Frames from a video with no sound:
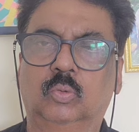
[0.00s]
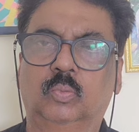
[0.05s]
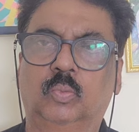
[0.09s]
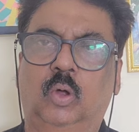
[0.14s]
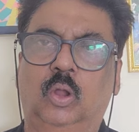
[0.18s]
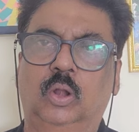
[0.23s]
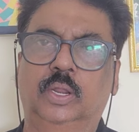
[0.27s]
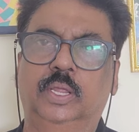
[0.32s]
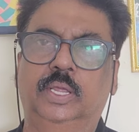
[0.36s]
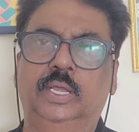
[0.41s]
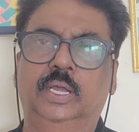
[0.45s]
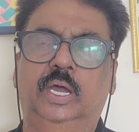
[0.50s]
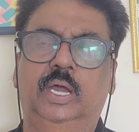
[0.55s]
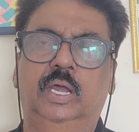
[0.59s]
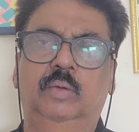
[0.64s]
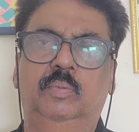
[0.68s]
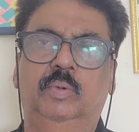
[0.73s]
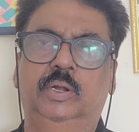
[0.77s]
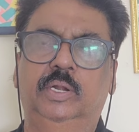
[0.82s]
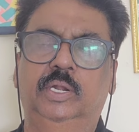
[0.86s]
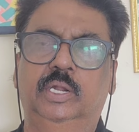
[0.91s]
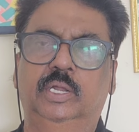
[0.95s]
Good morning, I
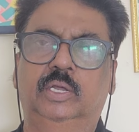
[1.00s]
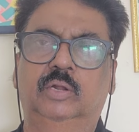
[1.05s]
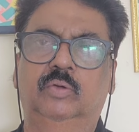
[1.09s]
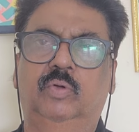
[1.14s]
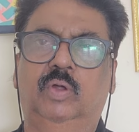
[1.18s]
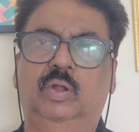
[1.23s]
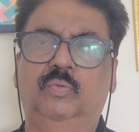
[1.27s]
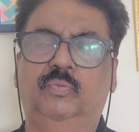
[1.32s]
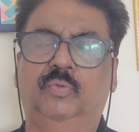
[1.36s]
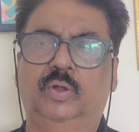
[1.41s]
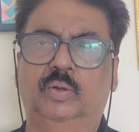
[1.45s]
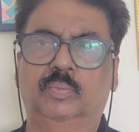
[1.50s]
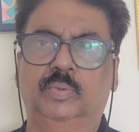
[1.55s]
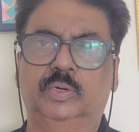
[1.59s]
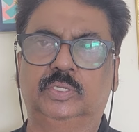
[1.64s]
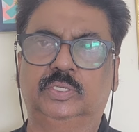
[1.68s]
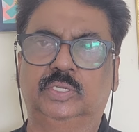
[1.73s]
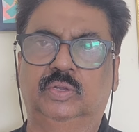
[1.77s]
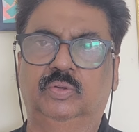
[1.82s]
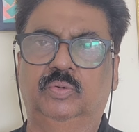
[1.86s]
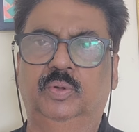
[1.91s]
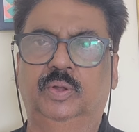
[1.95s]
am Anil Agarwal, former
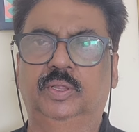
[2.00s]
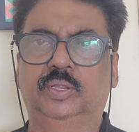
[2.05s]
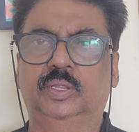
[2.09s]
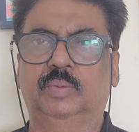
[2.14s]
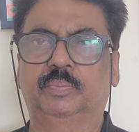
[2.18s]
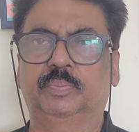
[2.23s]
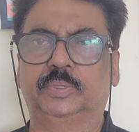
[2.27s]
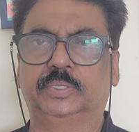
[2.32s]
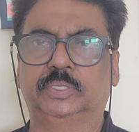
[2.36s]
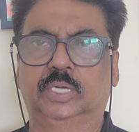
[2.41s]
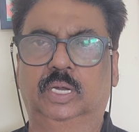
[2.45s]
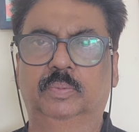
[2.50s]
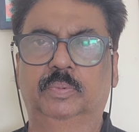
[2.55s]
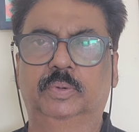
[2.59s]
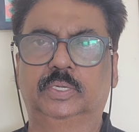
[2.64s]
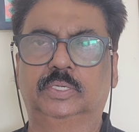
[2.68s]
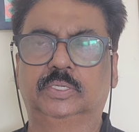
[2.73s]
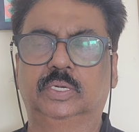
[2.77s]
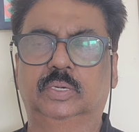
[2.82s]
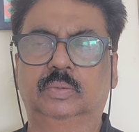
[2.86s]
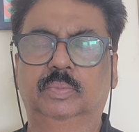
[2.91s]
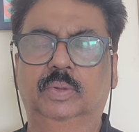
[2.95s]
Chief Manager, Punjab
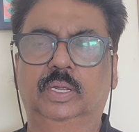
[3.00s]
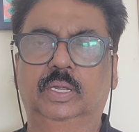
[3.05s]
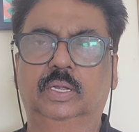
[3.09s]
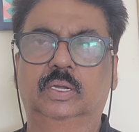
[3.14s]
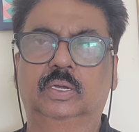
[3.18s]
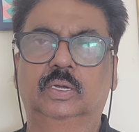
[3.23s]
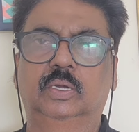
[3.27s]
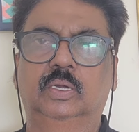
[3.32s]
National Bank.